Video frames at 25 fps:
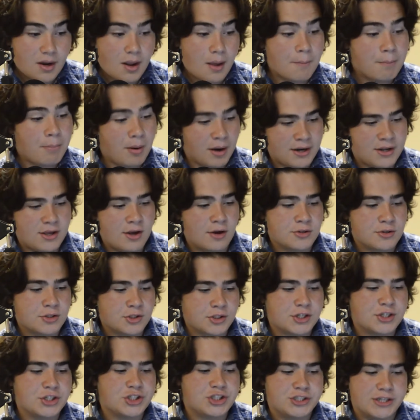But he also
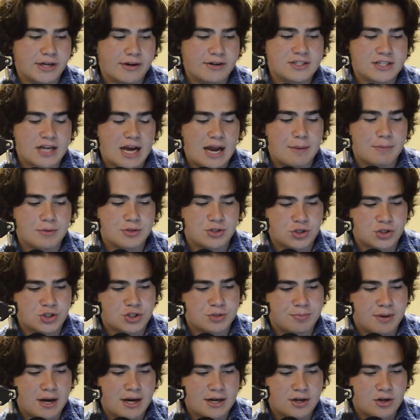does share time with Serge
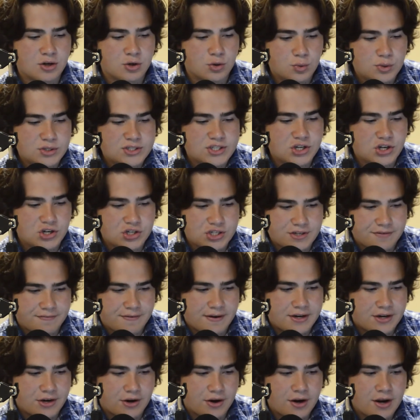Ibaka, who is a good
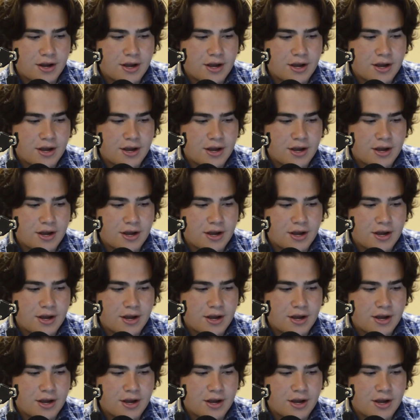defender.